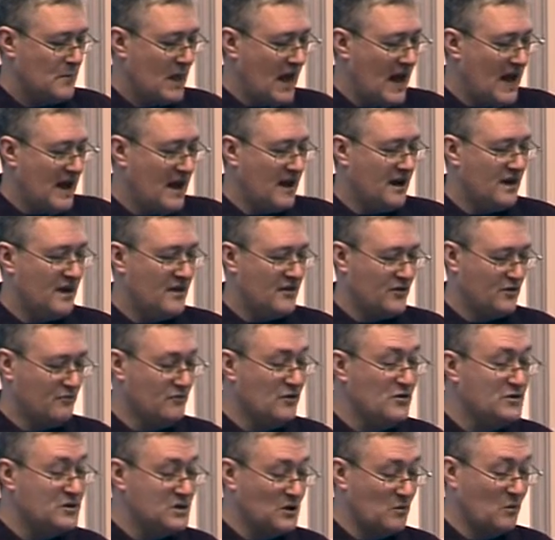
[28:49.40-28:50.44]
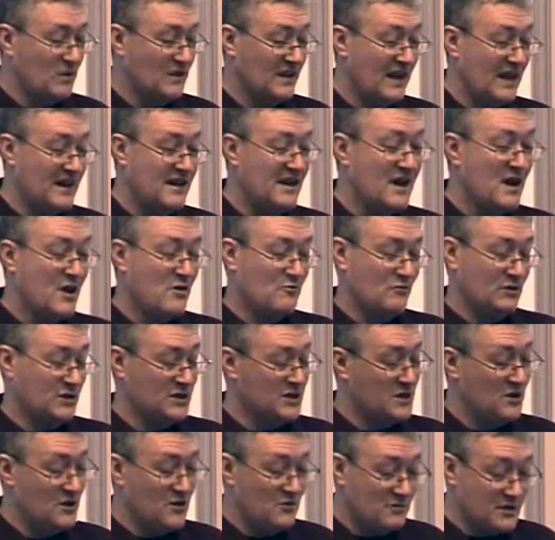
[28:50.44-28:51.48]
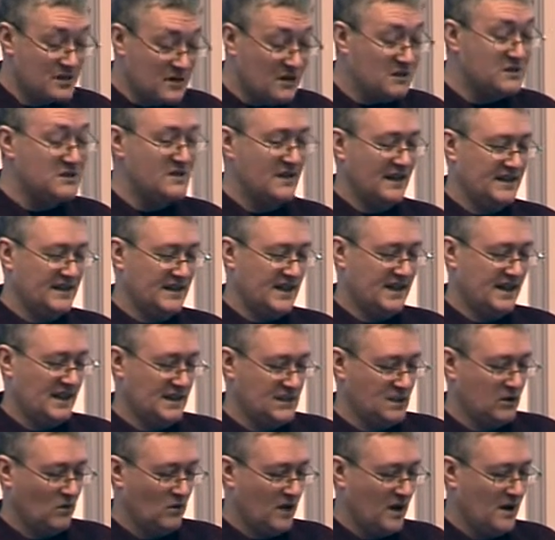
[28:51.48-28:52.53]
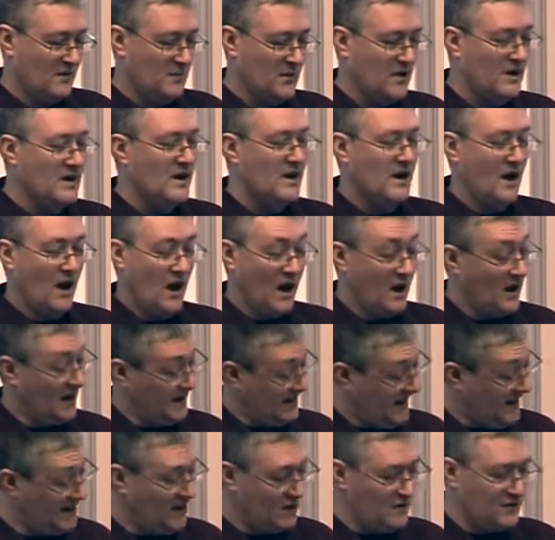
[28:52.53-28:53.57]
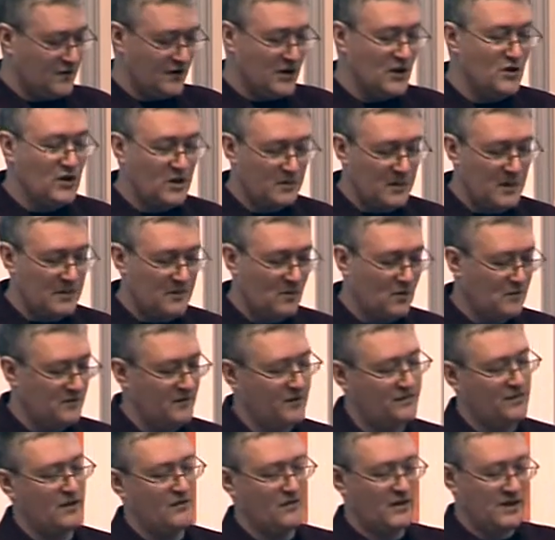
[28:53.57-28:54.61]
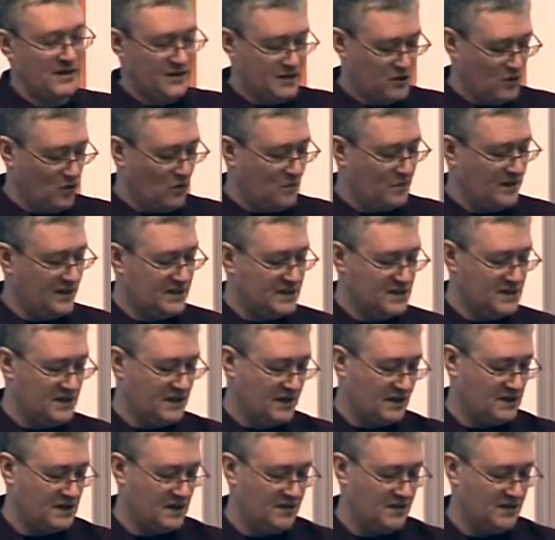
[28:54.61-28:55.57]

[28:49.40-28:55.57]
The router will then return the result of that DNS lookup, again over UDP port 53 to your PC.